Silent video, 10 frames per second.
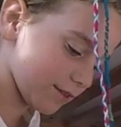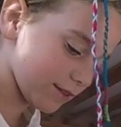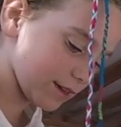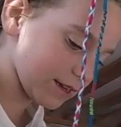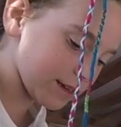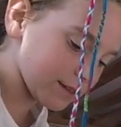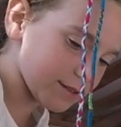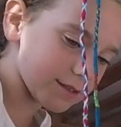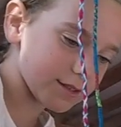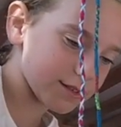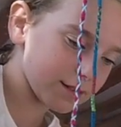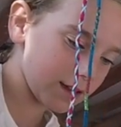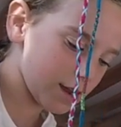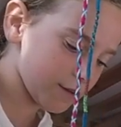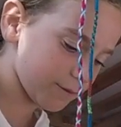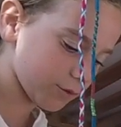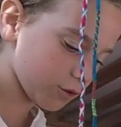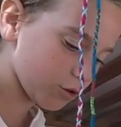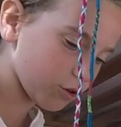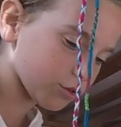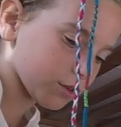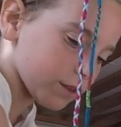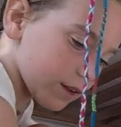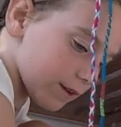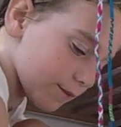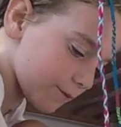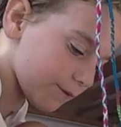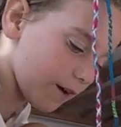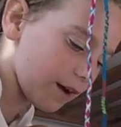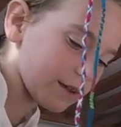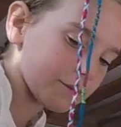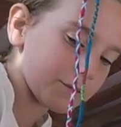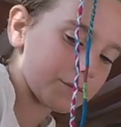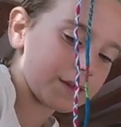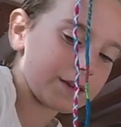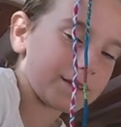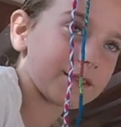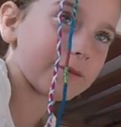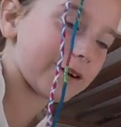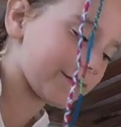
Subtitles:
These I've got 5 of these ones.